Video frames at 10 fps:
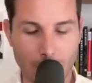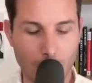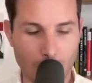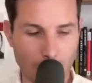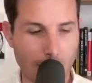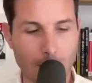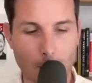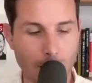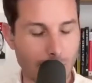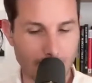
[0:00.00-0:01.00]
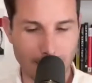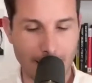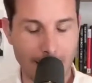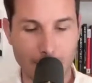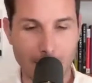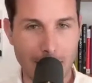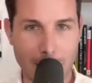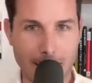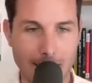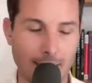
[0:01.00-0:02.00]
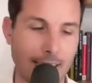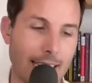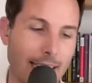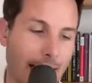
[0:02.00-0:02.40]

the horse races where he's every day basically,